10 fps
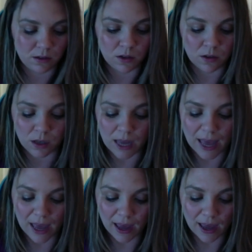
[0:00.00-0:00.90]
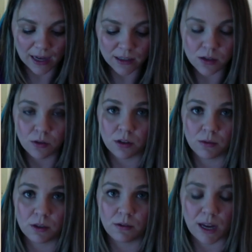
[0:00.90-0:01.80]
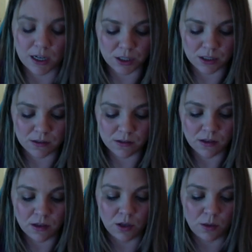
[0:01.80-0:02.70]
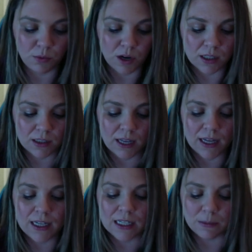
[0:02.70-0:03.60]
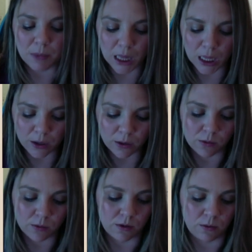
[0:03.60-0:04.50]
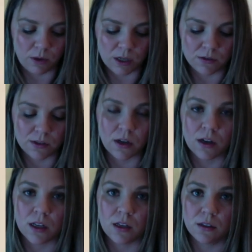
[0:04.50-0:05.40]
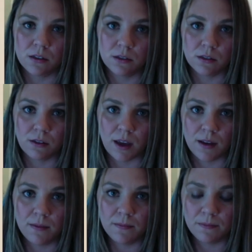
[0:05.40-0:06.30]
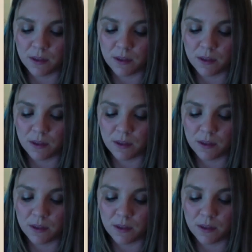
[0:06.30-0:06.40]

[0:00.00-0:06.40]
Your exothermic reactions, your product line is below where you started, okay?